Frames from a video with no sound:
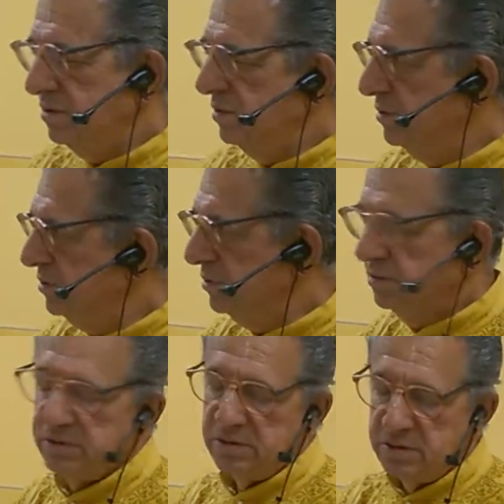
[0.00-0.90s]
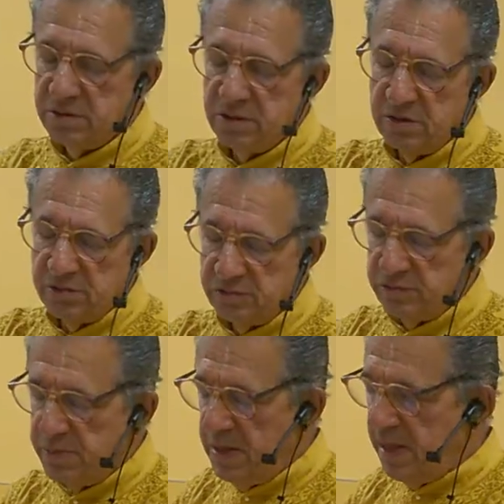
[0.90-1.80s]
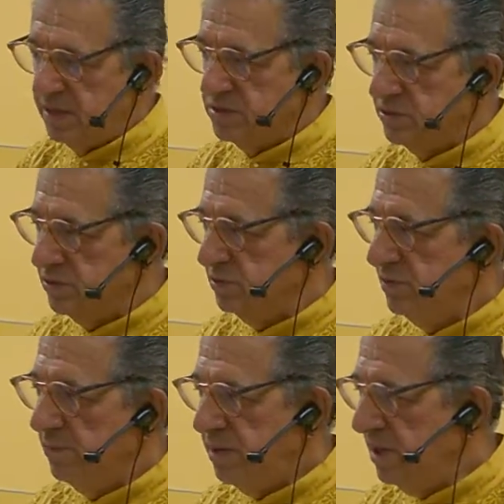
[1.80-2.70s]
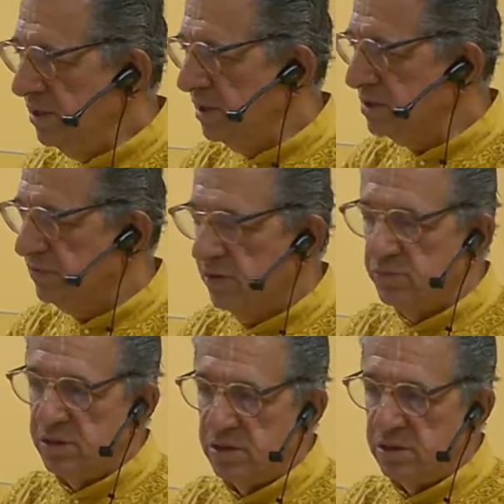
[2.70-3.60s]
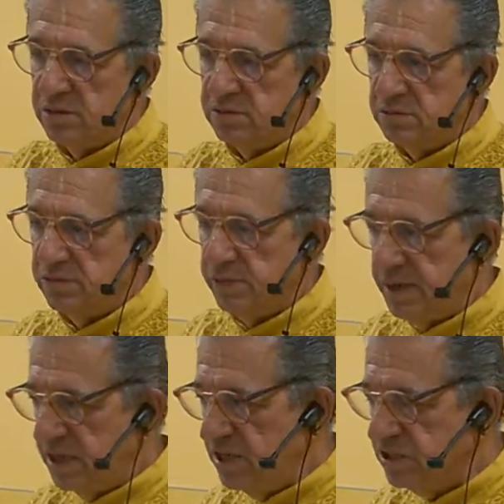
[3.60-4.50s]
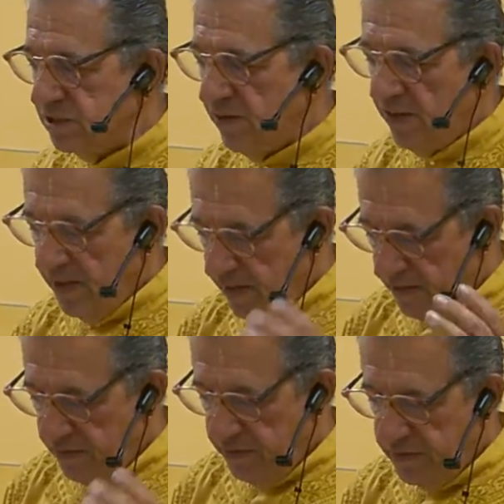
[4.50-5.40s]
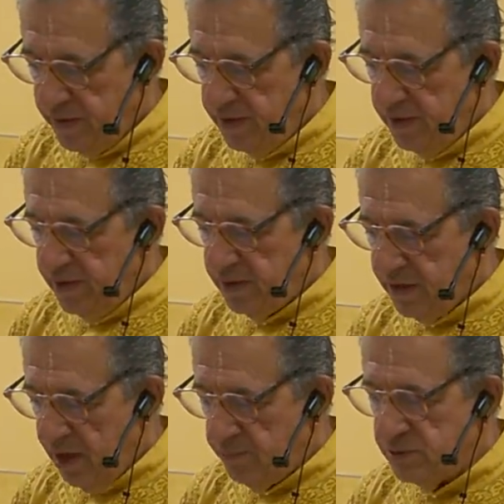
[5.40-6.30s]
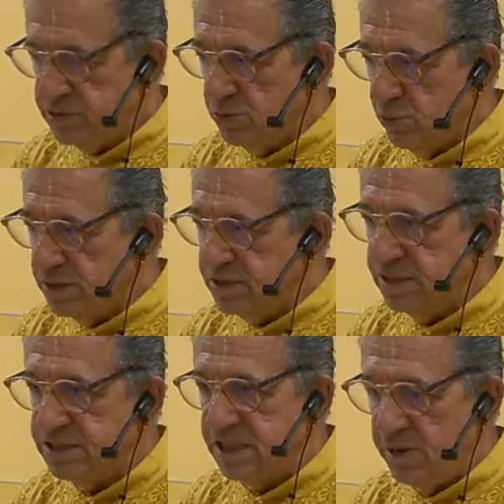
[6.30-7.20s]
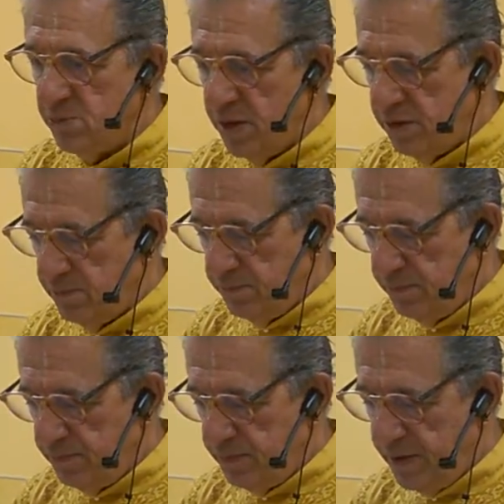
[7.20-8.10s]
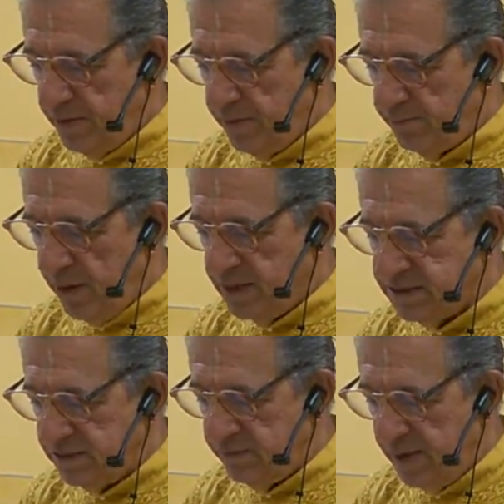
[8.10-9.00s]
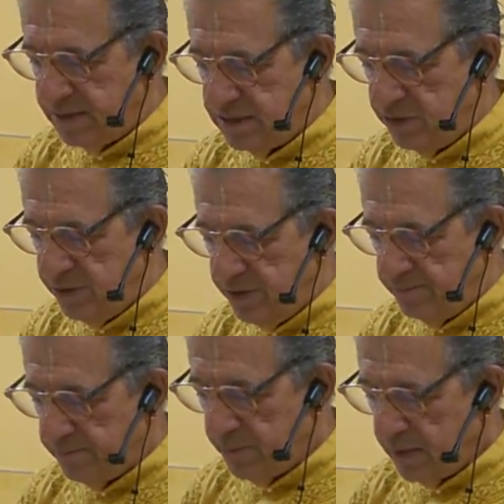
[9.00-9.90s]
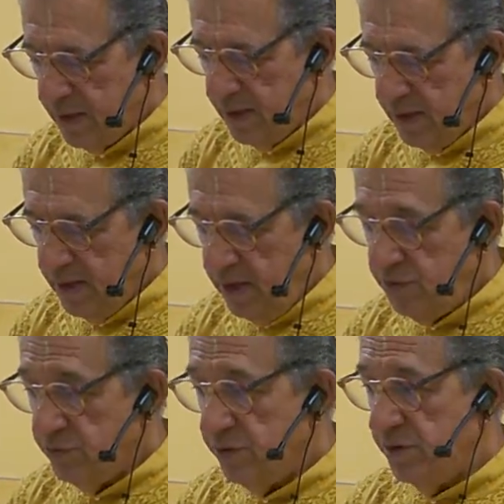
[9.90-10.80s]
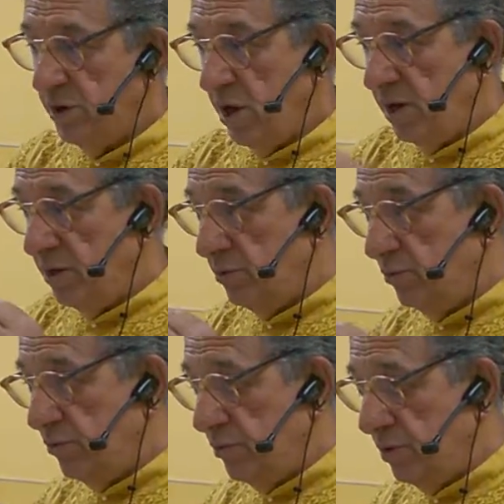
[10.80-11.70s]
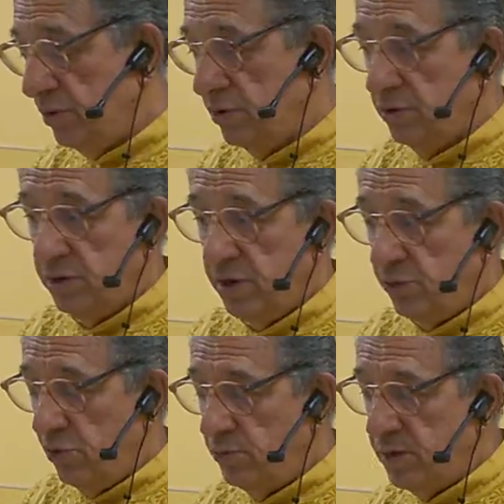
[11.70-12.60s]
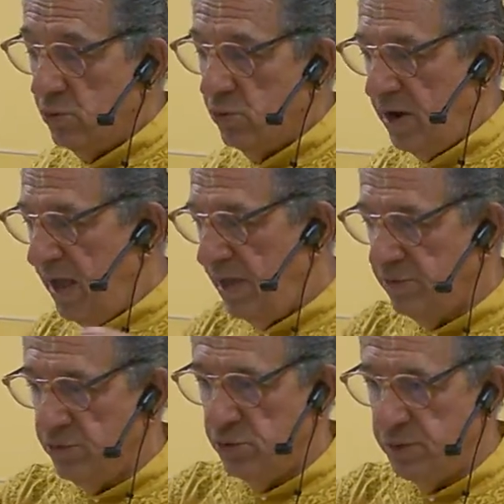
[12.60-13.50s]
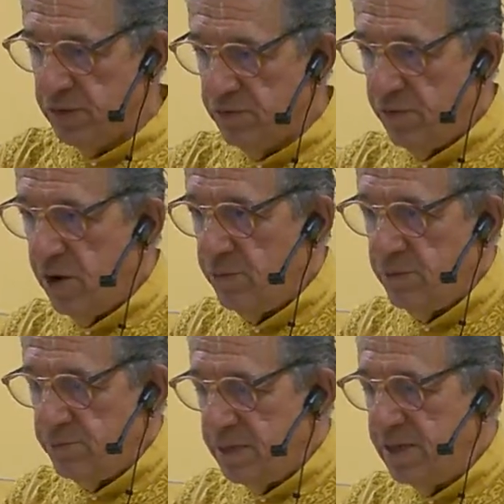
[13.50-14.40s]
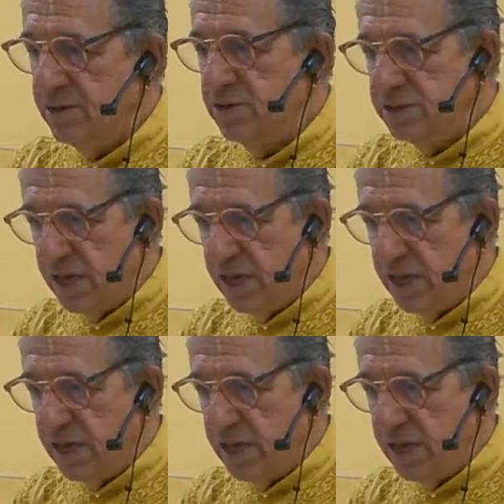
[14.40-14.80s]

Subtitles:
your remains or peelings from the kitchen, the composter works in the same way. Positive bacteria, either in an aerobic or anaerobic environment, begin to